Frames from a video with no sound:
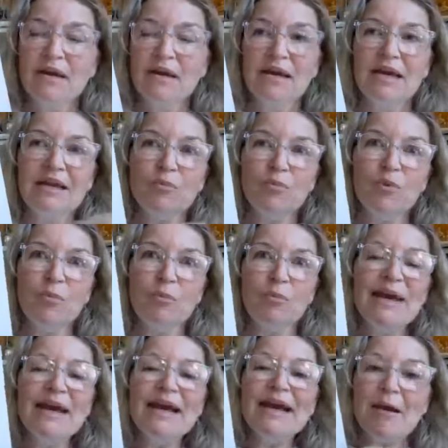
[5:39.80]
It will
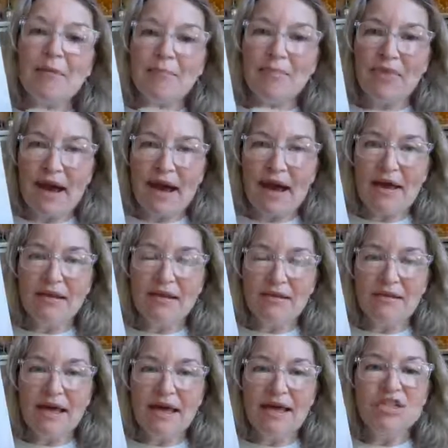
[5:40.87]
pick up that
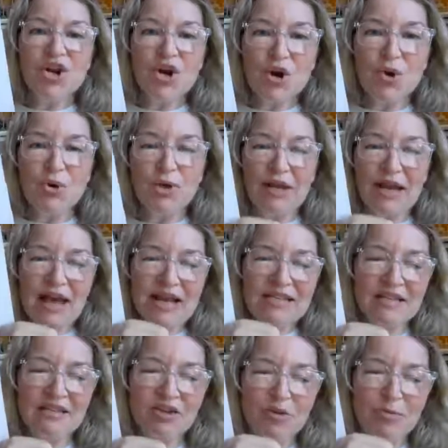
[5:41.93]
tone. It has
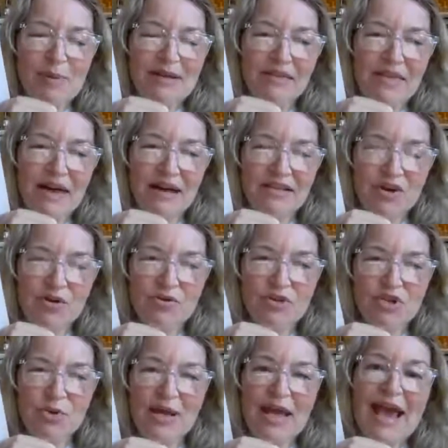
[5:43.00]
a little bit of that tone
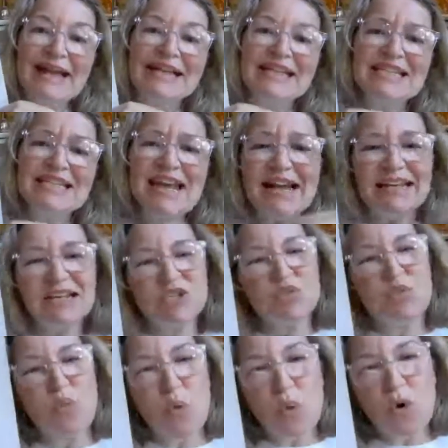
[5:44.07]
to it, and it's
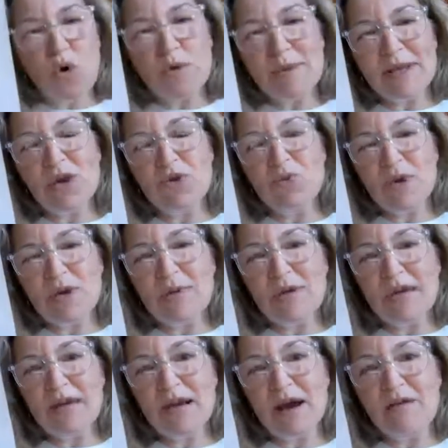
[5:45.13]
warm and creamy
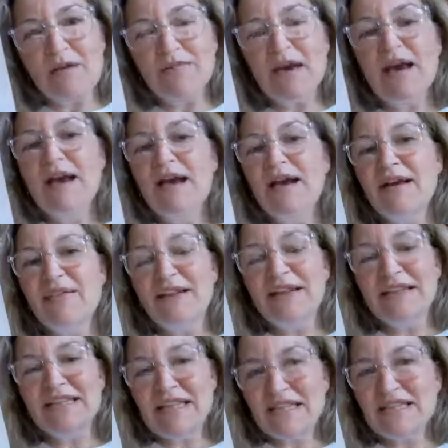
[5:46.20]
enough that
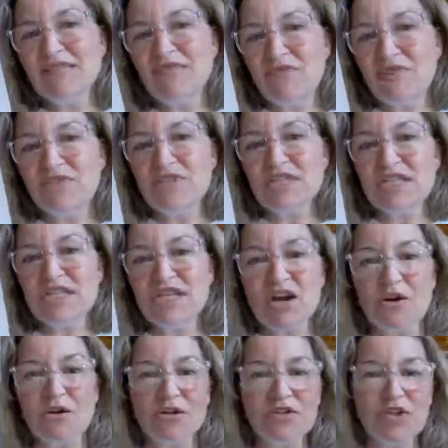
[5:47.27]
it doesn't feel
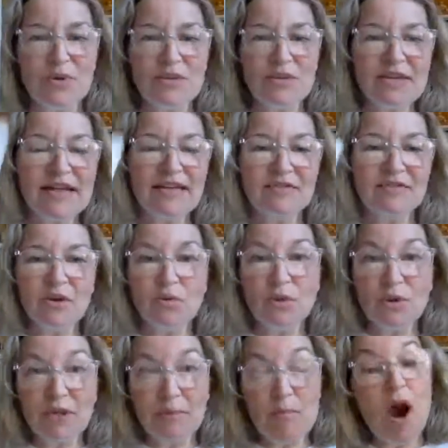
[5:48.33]
sterile. So it's kind of a
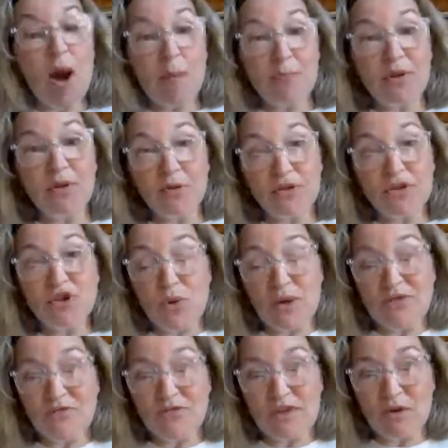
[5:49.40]
really popular
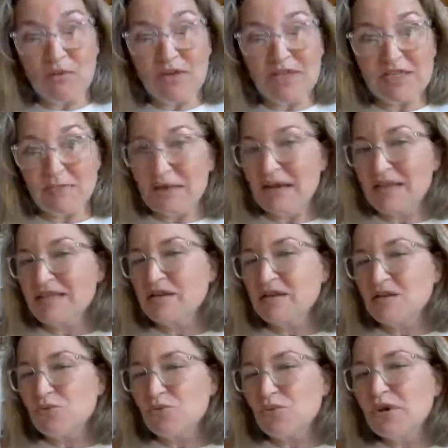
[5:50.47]
choice for that reason, because
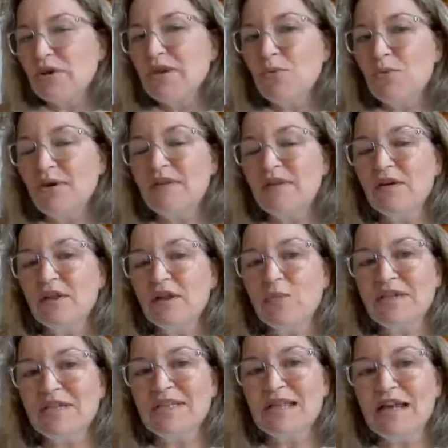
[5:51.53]
it's really one of the only
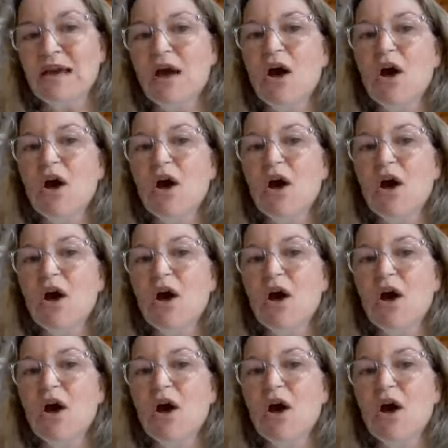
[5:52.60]
ones that